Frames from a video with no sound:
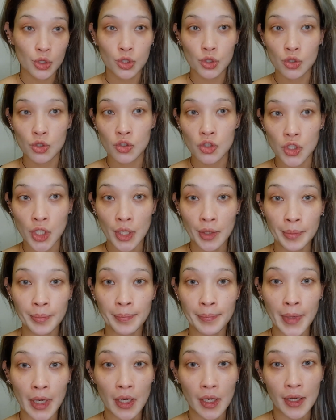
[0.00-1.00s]
shape
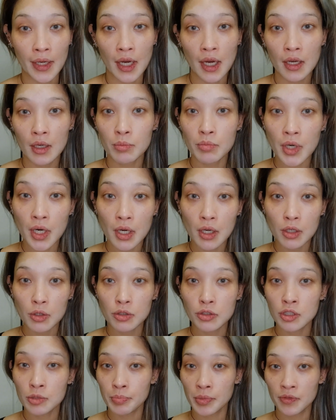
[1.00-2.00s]
my
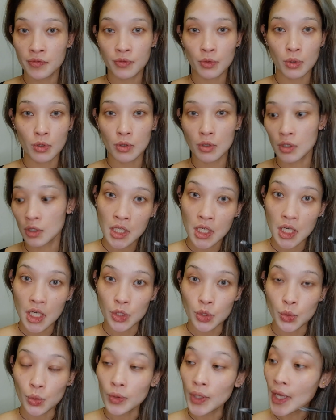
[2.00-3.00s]
eyebrows before I
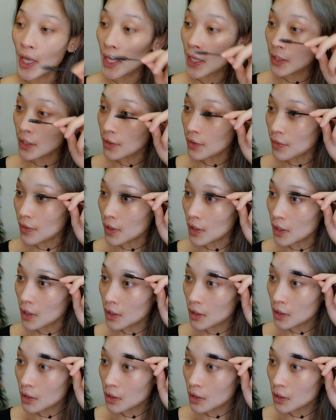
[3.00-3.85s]
do anything.